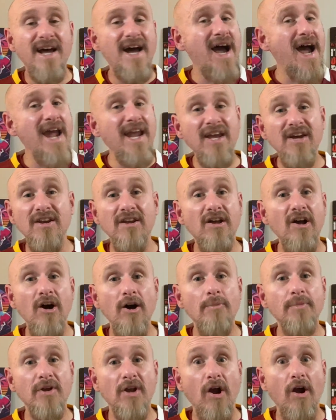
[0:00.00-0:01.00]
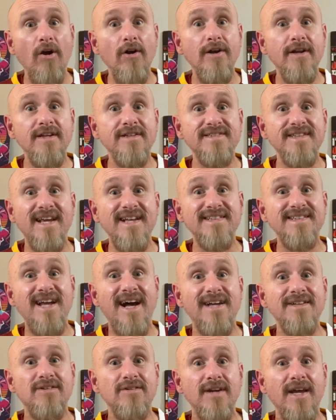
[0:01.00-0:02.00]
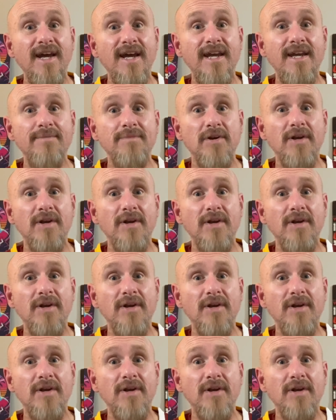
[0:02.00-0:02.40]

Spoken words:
I ain't going to call them the Guardians. That's not their name.